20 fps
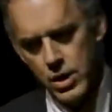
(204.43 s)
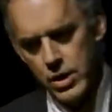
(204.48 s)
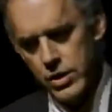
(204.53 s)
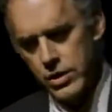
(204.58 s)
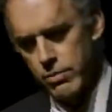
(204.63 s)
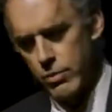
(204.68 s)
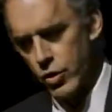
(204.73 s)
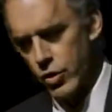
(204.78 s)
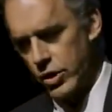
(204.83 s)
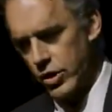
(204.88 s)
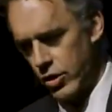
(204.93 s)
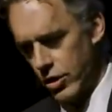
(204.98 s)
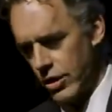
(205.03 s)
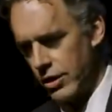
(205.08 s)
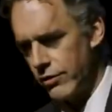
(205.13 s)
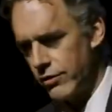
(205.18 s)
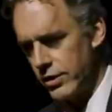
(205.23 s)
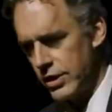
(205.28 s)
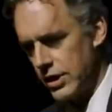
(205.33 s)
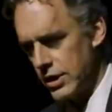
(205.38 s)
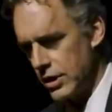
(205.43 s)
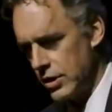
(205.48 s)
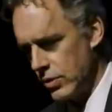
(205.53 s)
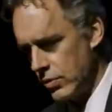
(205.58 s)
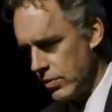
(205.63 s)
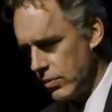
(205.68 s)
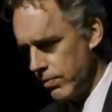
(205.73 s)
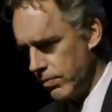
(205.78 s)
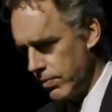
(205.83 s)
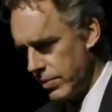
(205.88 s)
the more confident
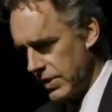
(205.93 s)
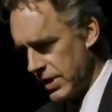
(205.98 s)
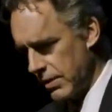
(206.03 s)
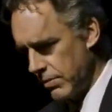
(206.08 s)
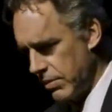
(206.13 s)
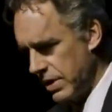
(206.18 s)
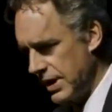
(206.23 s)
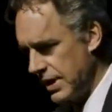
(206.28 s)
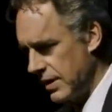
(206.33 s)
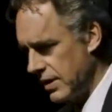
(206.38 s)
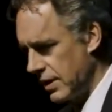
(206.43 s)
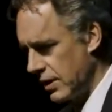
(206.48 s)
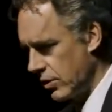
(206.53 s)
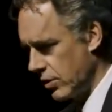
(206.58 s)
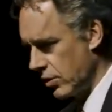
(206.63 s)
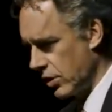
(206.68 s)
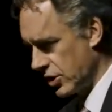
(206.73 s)
you can be that you're